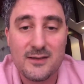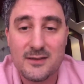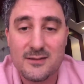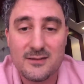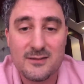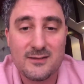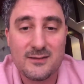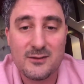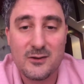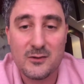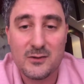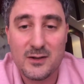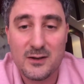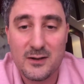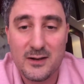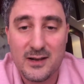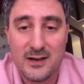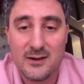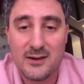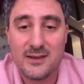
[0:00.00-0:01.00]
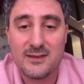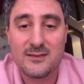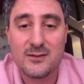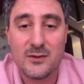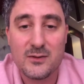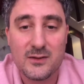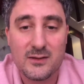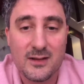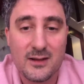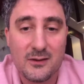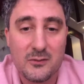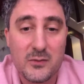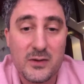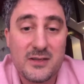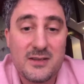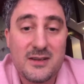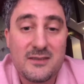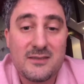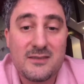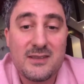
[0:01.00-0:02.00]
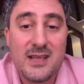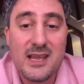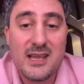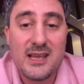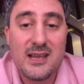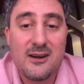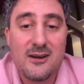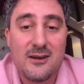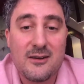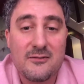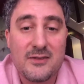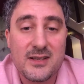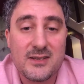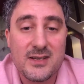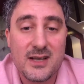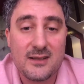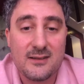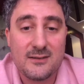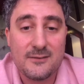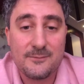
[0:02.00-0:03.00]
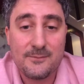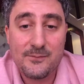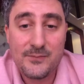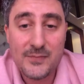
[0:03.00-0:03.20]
It's totally horizontal. We just take care of each other.